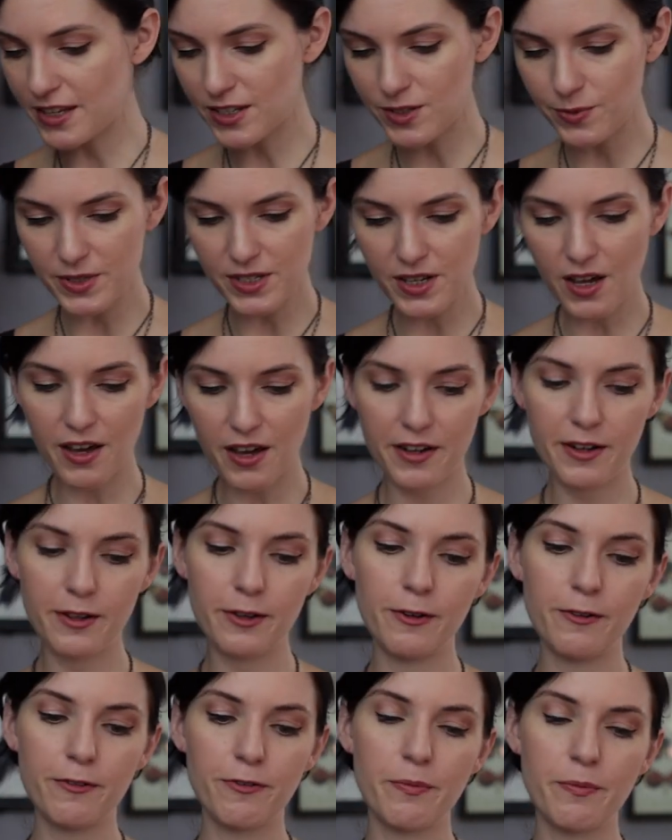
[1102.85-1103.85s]
This was kind
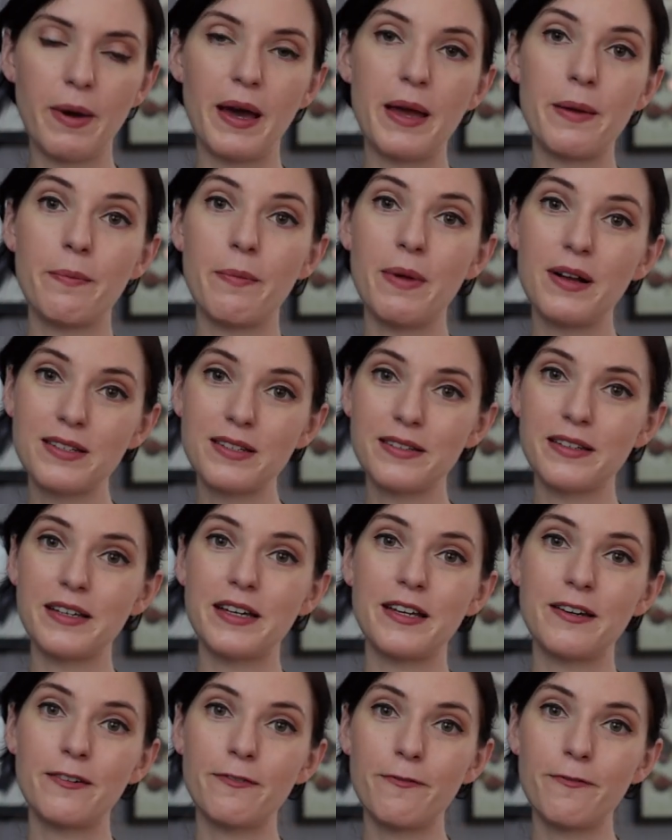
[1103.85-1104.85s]
of my
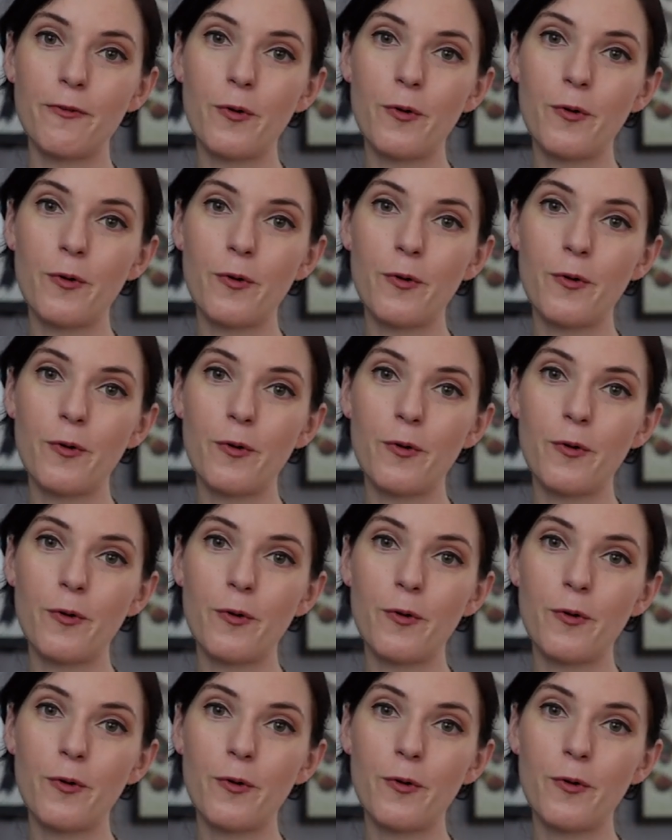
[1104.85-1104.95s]
muslin